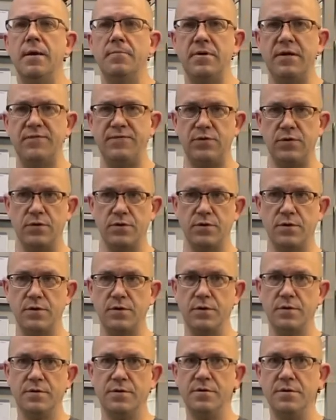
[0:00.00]
If
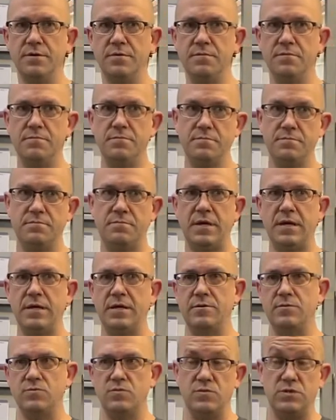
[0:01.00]
you're,
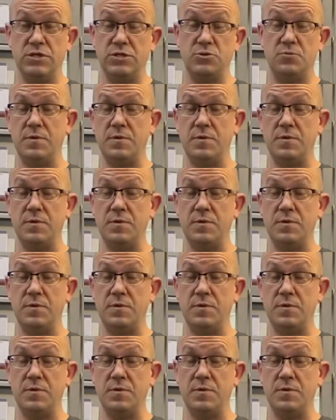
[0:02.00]
this